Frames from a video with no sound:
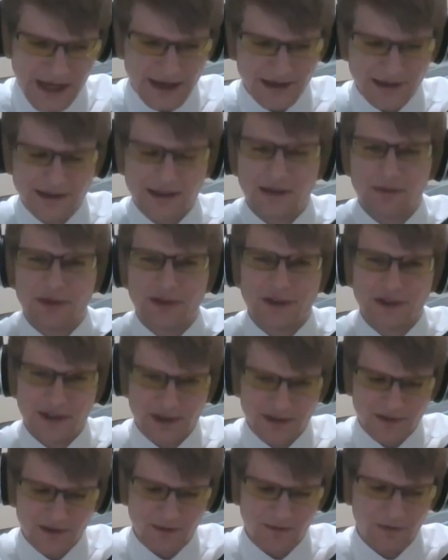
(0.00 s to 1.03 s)
Same
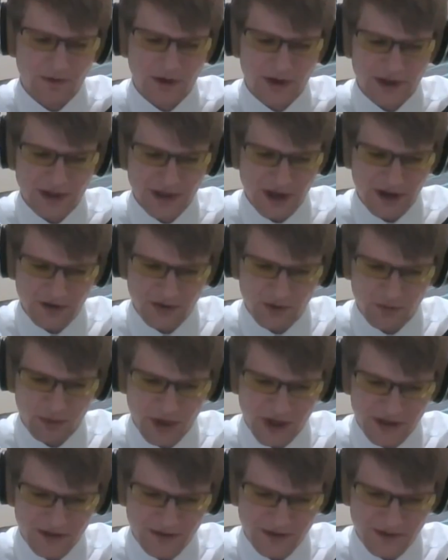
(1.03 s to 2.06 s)
system for the touch
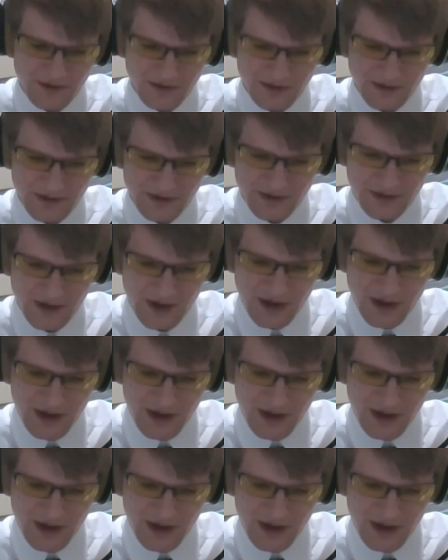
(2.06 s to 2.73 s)
buttons.